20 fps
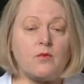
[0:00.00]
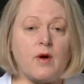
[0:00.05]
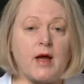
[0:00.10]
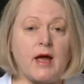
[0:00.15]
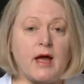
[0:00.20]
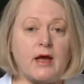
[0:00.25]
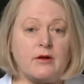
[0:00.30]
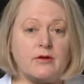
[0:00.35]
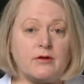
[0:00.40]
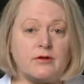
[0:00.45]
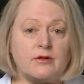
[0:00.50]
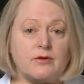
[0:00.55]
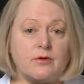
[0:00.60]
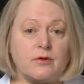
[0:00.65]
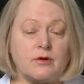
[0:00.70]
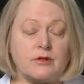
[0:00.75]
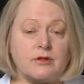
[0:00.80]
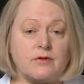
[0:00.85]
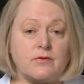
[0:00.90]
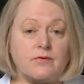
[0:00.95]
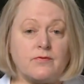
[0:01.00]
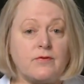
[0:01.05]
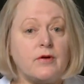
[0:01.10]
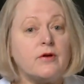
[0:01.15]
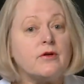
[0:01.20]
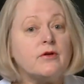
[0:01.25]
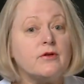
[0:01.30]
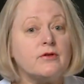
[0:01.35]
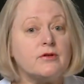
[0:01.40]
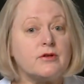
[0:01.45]
weight or, or to
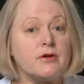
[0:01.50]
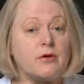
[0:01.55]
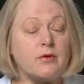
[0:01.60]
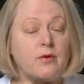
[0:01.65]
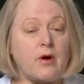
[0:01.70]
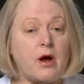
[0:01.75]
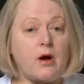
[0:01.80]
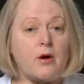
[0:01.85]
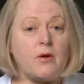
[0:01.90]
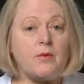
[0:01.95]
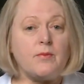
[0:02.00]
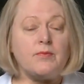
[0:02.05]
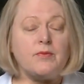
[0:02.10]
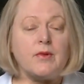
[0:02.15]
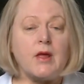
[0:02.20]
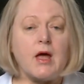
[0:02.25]
failure to grow.